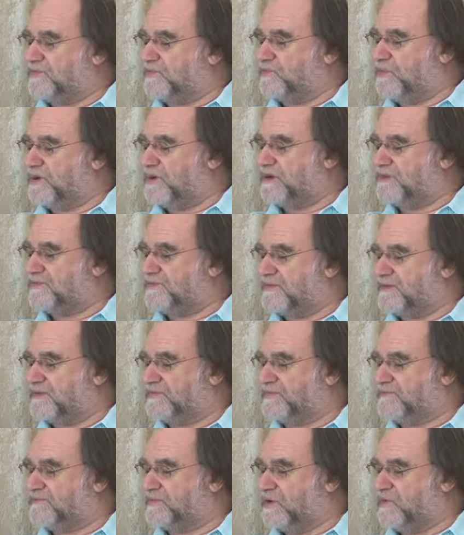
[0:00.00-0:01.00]
The way
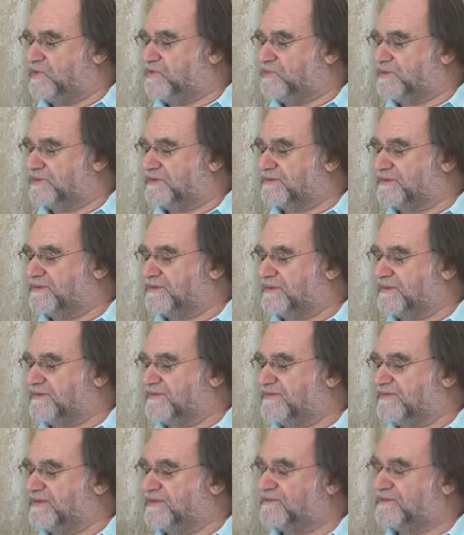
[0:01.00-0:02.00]
at the moment
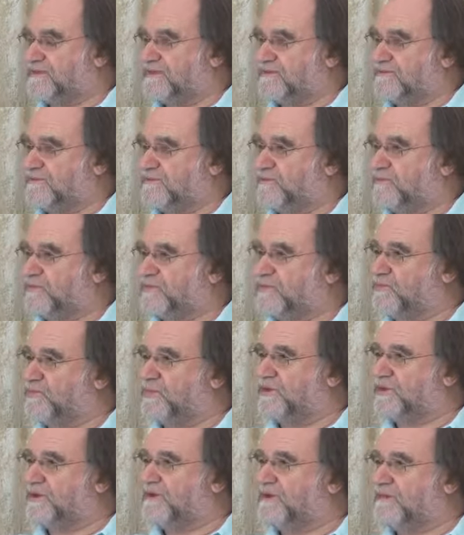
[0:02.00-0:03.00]
is that
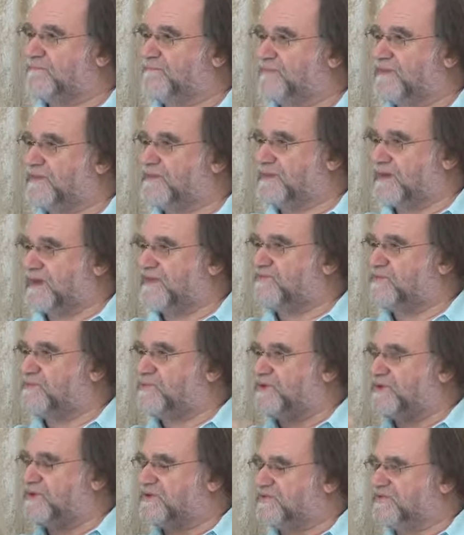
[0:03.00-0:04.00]

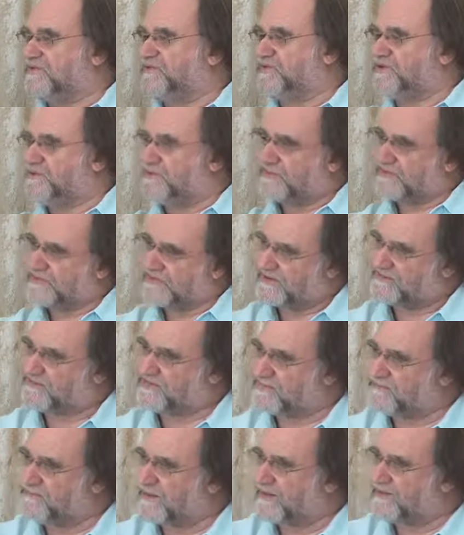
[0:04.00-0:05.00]
everybody contributes
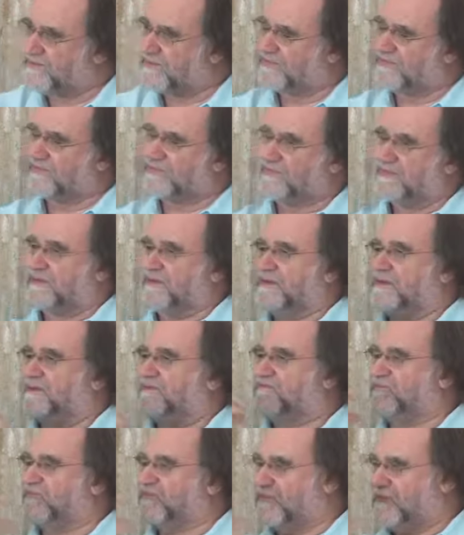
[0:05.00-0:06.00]
every month
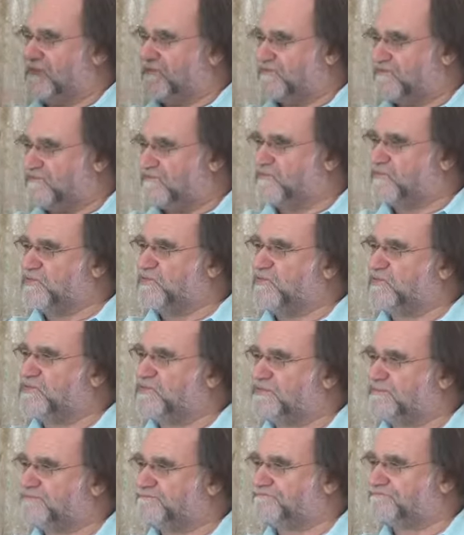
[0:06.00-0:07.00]
for their
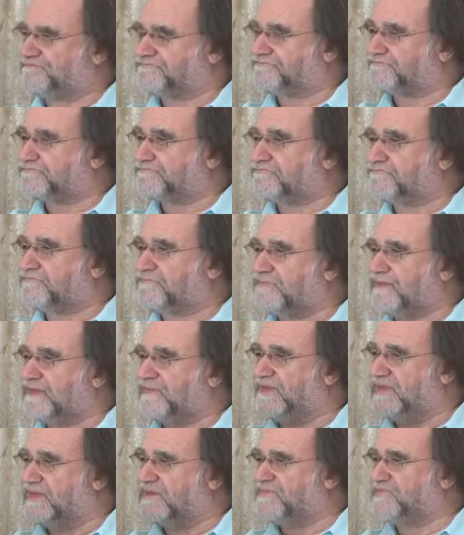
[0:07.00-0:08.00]
food.
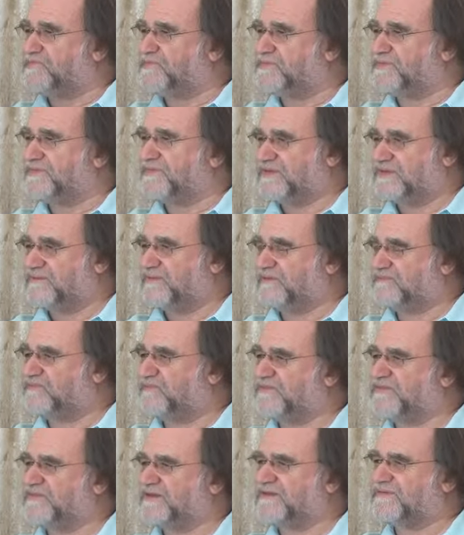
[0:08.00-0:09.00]
They contribute something
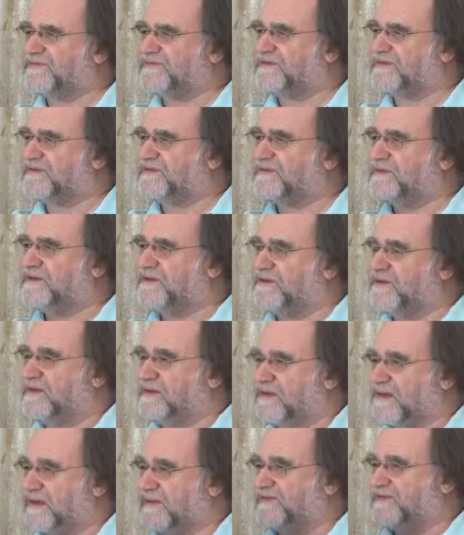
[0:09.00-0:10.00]
for satsang
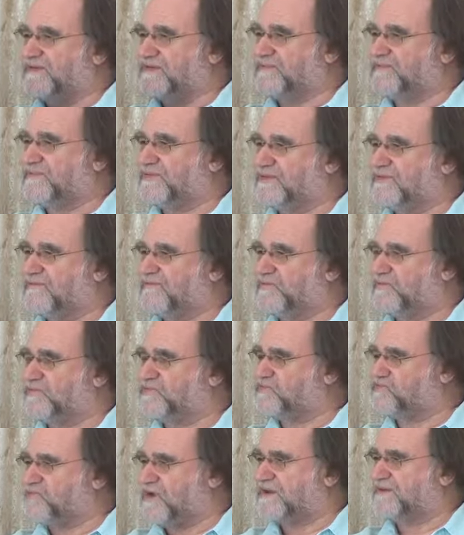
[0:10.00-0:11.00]
and something for
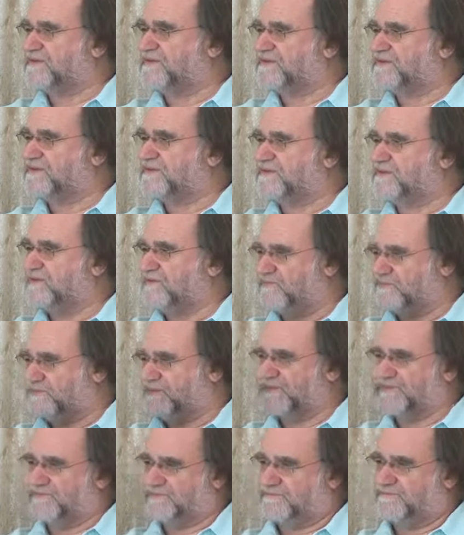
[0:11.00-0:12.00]
the rent of
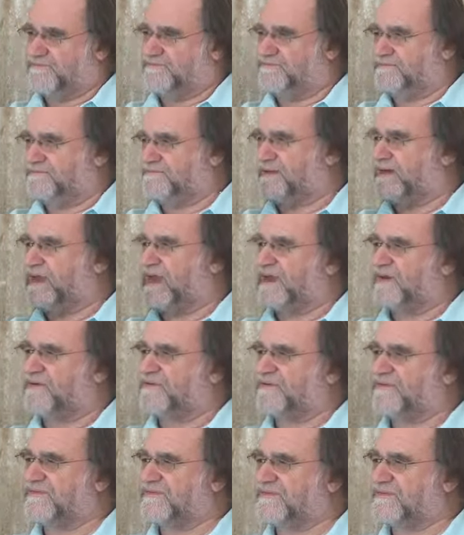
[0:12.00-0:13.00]
this big
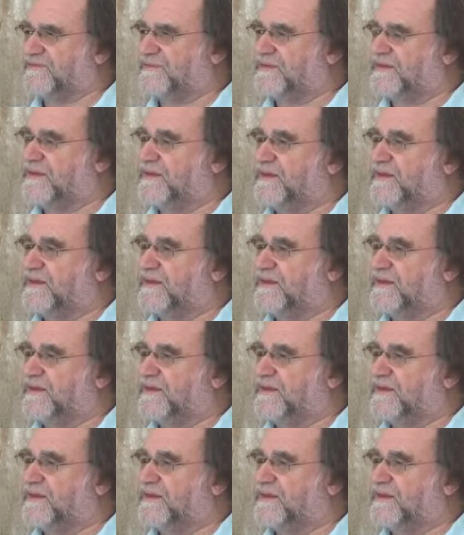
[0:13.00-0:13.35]
house.